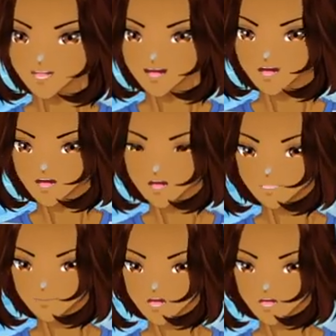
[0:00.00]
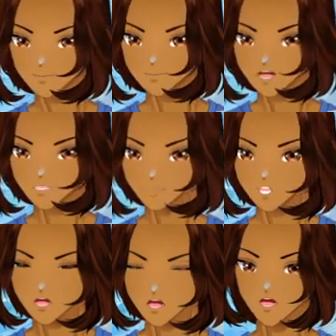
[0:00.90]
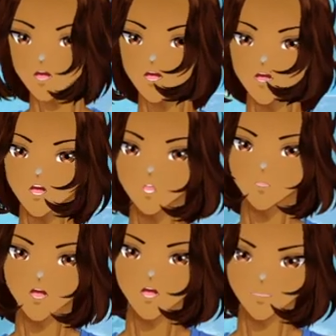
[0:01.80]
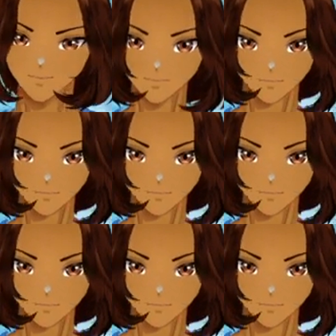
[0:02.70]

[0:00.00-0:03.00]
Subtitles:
is made from pollock. Oh, okay, so